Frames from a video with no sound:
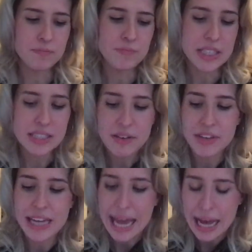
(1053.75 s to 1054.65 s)
it's
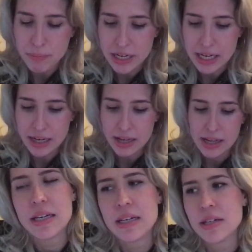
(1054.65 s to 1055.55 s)
definitely happening.
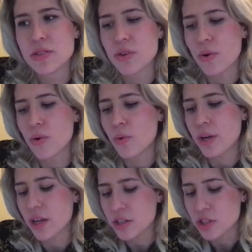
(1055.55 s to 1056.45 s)
So
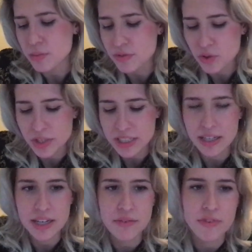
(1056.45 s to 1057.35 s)
in terms of
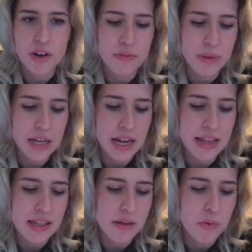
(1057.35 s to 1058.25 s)
storytelling and involvement, I
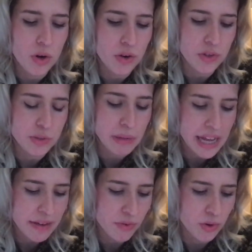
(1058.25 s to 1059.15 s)
think more of those
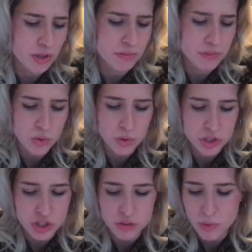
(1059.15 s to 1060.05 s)
platforms, or
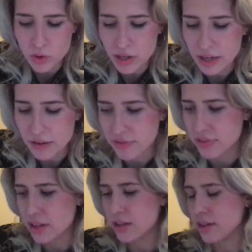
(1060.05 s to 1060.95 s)
just more of
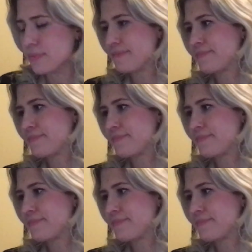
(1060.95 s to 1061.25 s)
the